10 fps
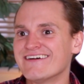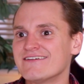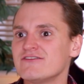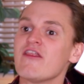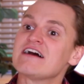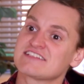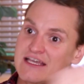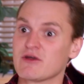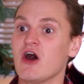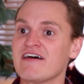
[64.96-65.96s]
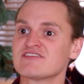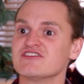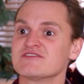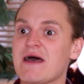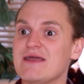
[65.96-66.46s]
No, that's Kim
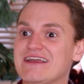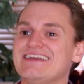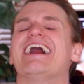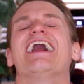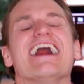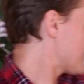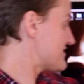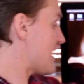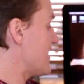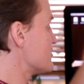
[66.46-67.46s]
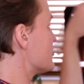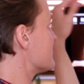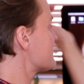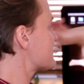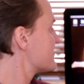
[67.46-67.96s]
Kardashian's baby.
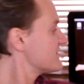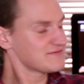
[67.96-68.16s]
Tangents.